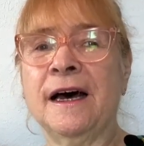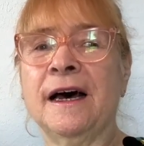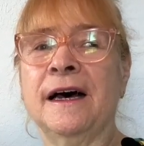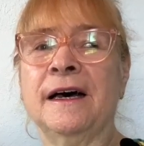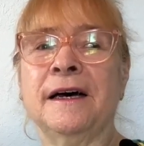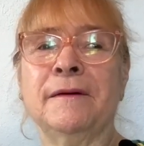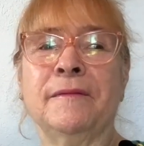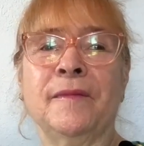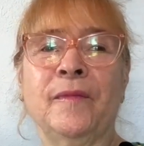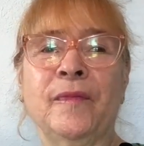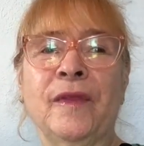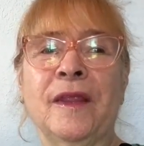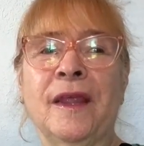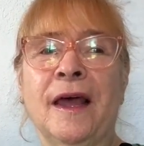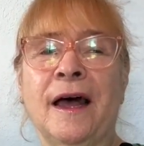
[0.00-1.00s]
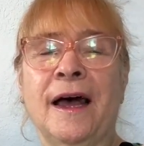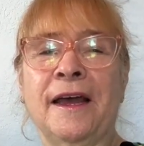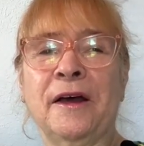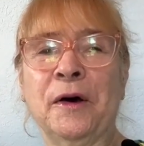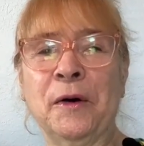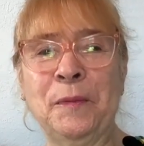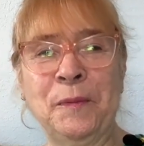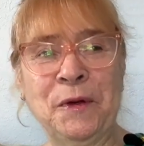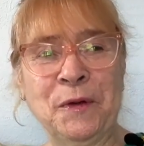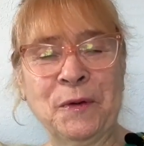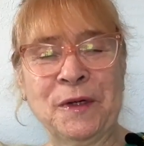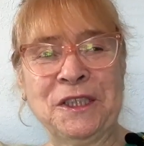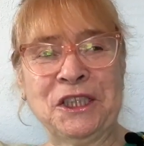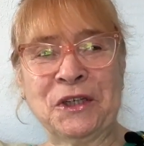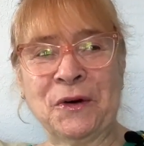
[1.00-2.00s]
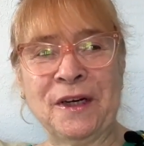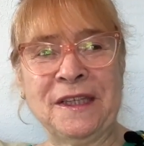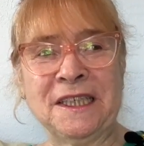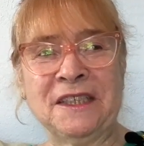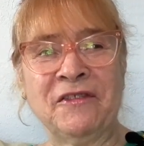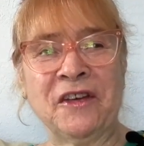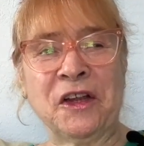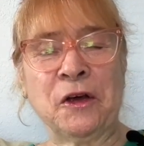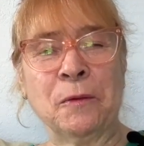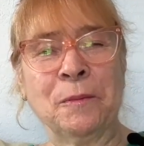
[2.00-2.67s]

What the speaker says: I hope you enjoyed this video.